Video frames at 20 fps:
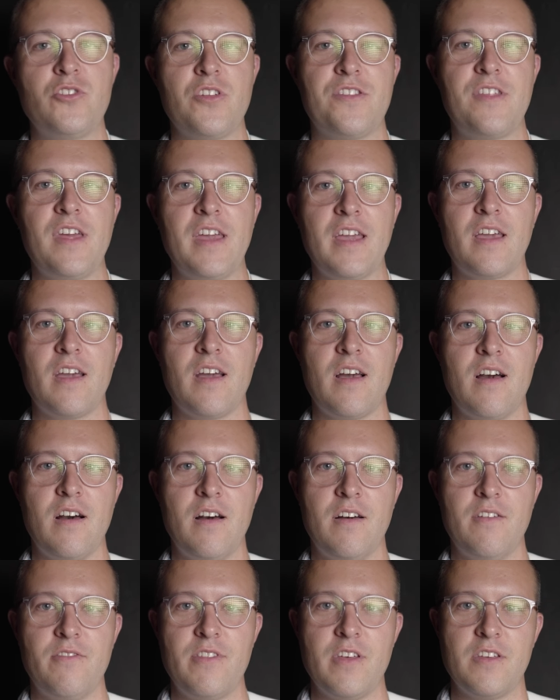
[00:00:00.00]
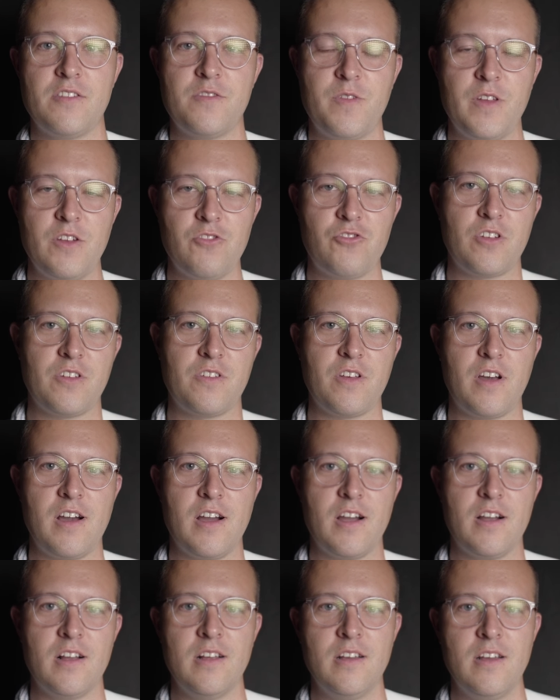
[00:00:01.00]
you think of this finished
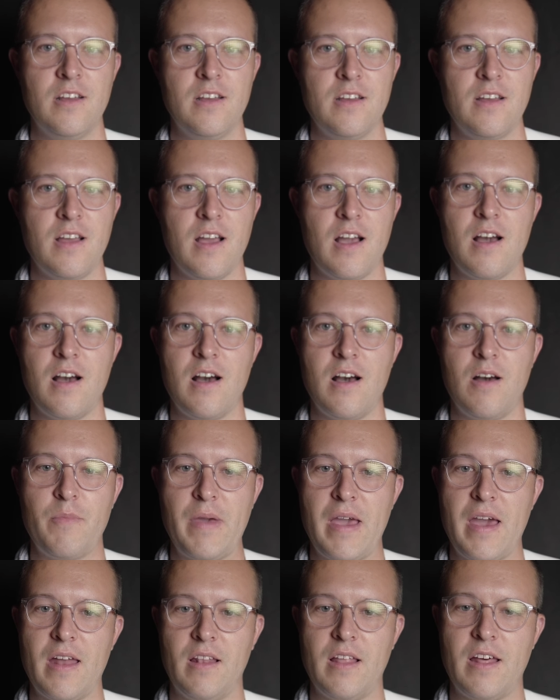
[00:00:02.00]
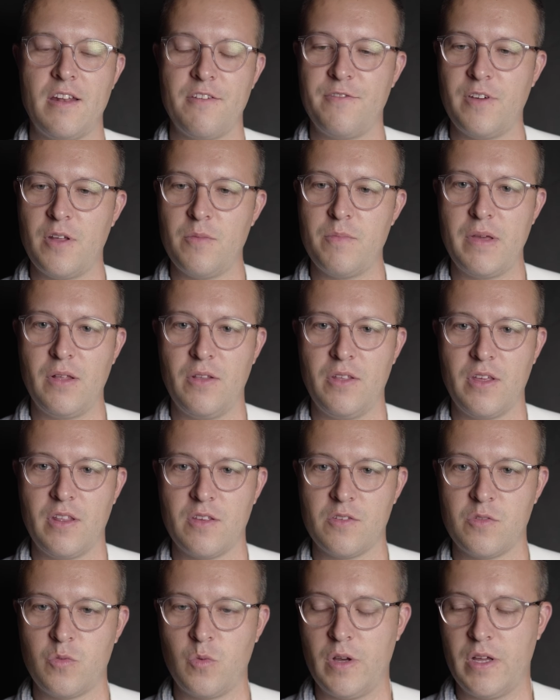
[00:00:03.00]
guitar. Had a lot of fun building
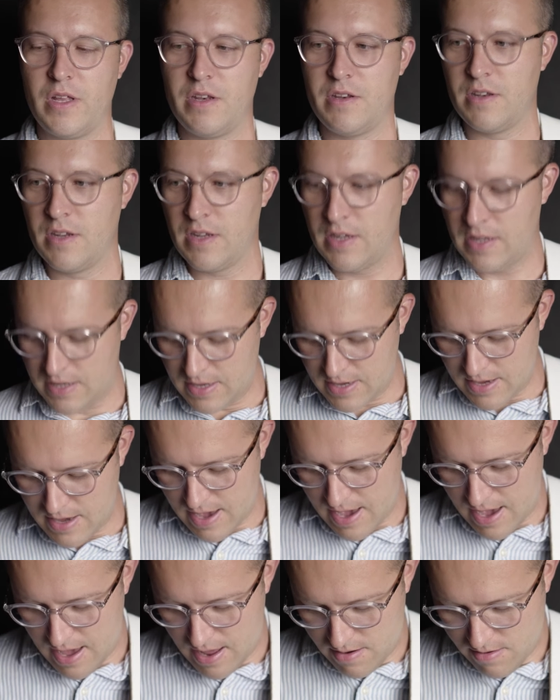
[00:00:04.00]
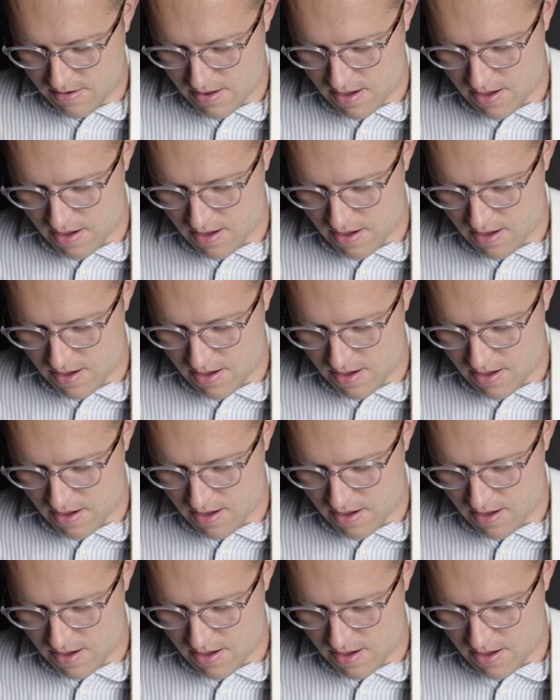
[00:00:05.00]
this one, and